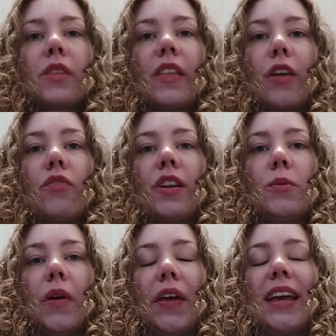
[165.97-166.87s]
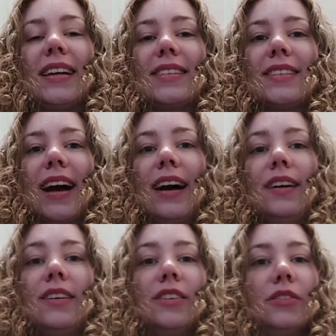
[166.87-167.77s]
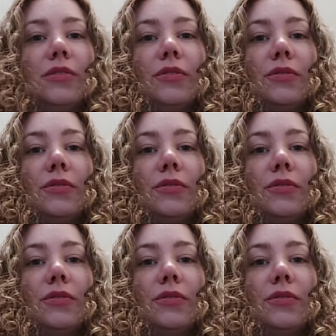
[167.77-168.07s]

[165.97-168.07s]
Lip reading: really were the kickstart of